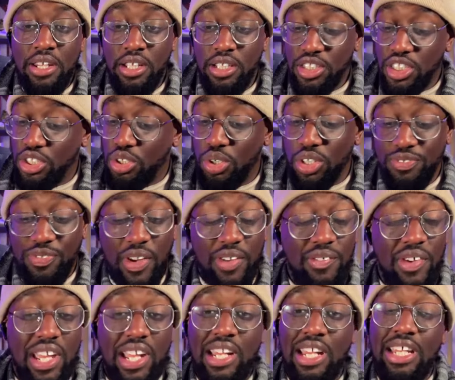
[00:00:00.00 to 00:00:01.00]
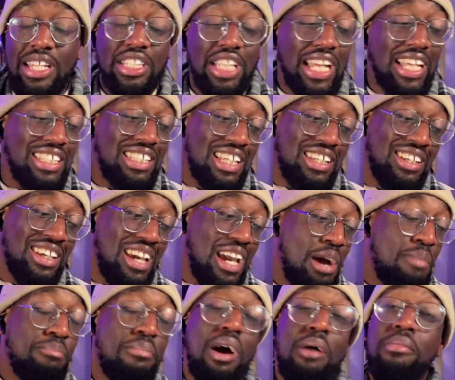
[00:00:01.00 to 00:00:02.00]
She told us very, very clearly. Jackie said,
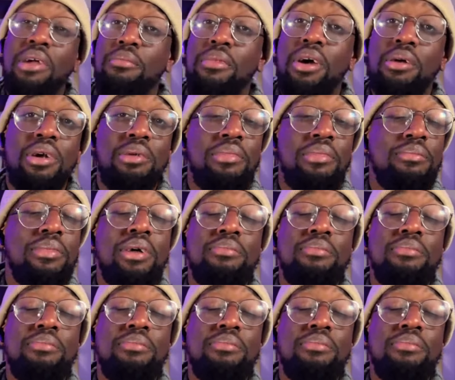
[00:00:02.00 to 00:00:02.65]
"My man, my man, my man,